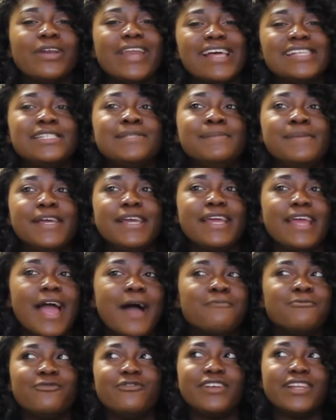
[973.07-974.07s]
That's me.
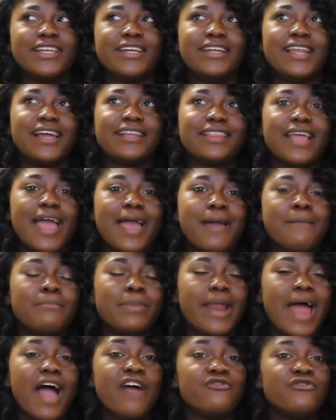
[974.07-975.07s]
I'm really like that,
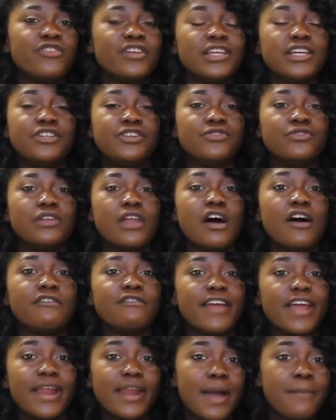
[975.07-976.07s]
but I really do
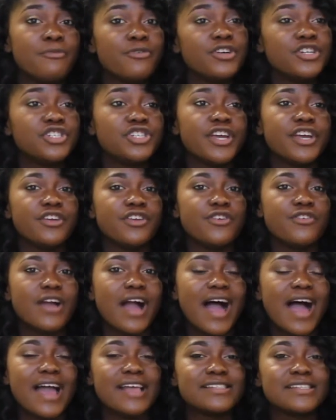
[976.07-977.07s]
love and appreciate you
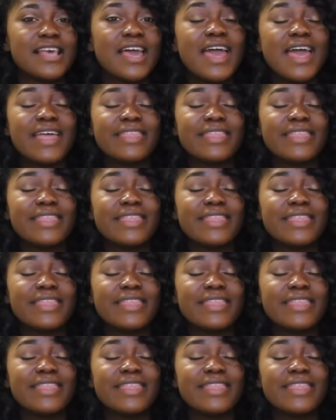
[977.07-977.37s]
guys.